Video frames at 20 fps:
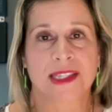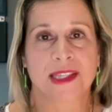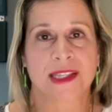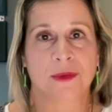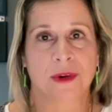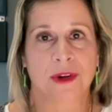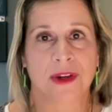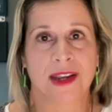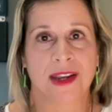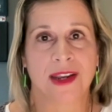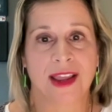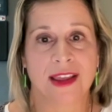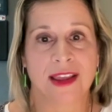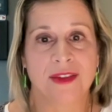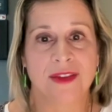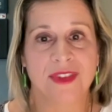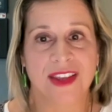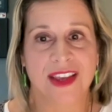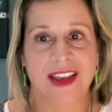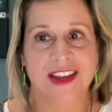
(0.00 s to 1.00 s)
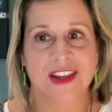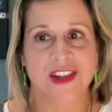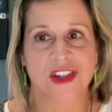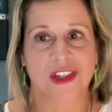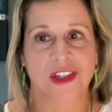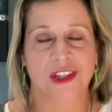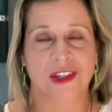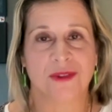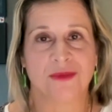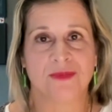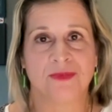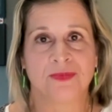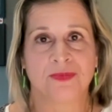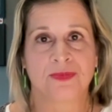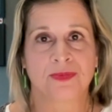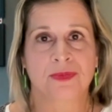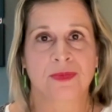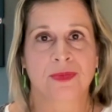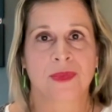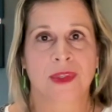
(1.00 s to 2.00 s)
that were in aviation,
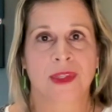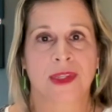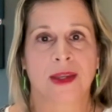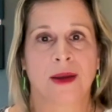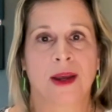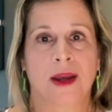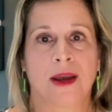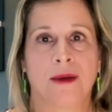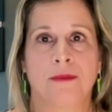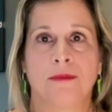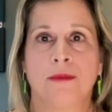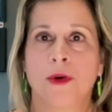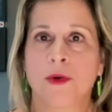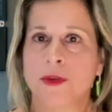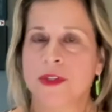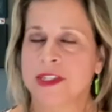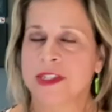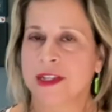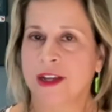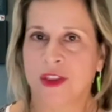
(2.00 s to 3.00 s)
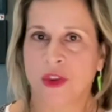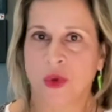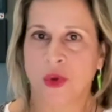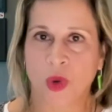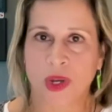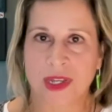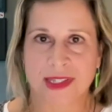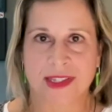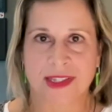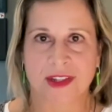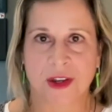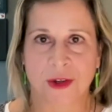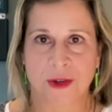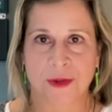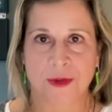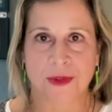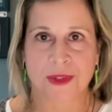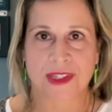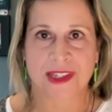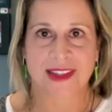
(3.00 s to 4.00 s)
um, mostly on the West
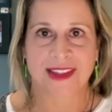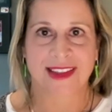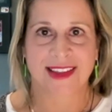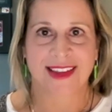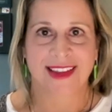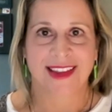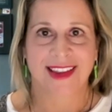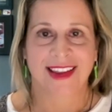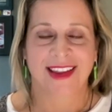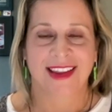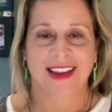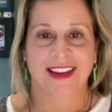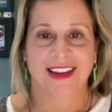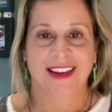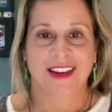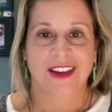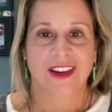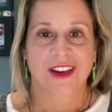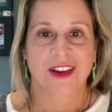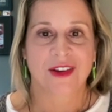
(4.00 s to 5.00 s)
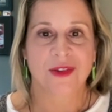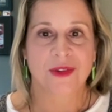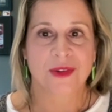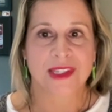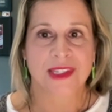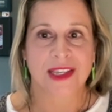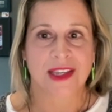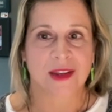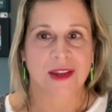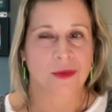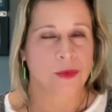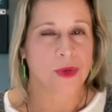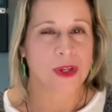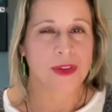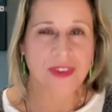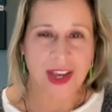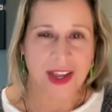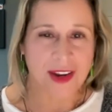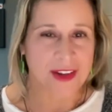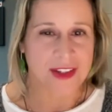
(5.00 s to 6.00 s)
Coast, who said, We've
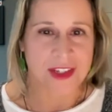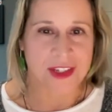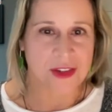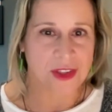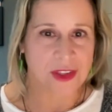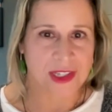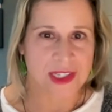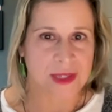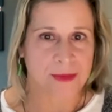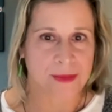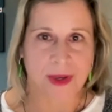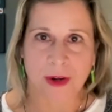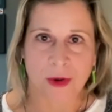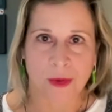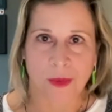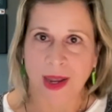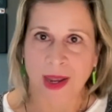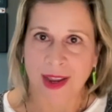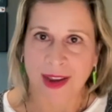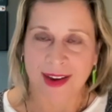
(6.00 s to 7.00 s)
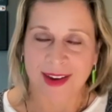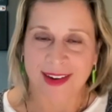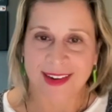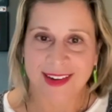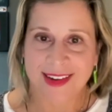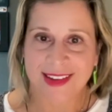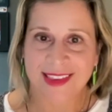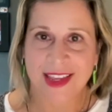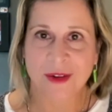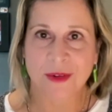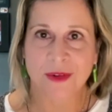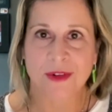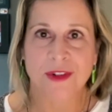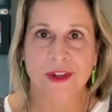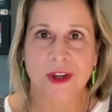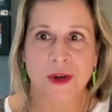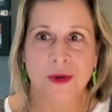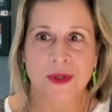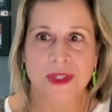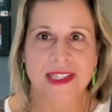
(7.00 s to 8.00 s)
got to do this a better way. They were
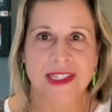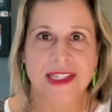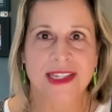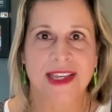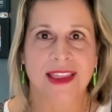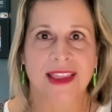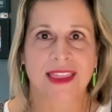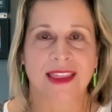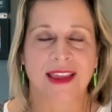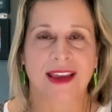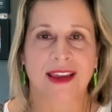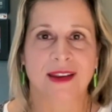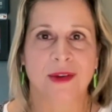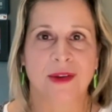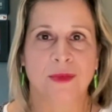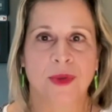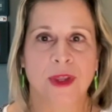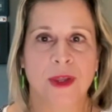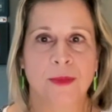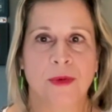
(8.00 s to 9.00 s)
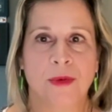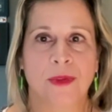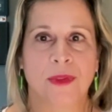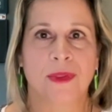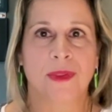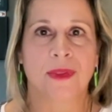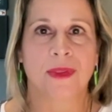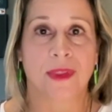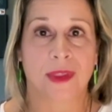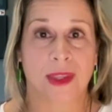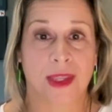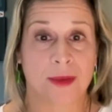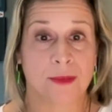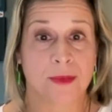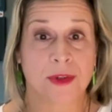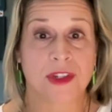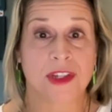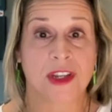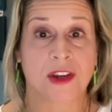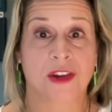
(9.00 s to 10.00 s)
noticing that people in
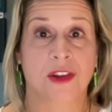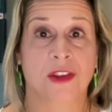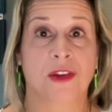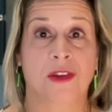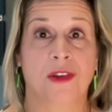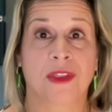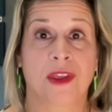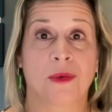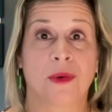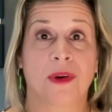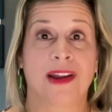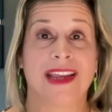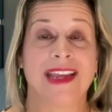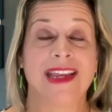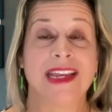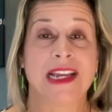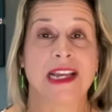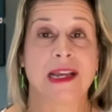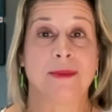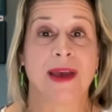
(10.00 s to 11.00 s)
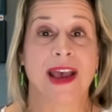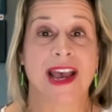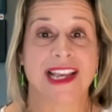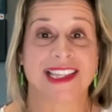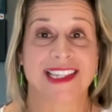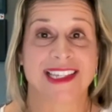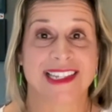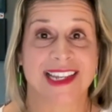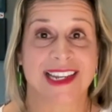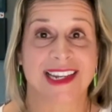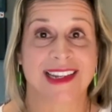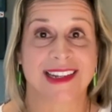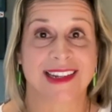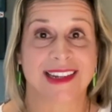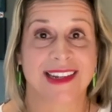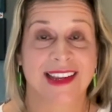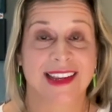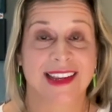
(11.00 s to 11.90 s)
particular that were incapacitated,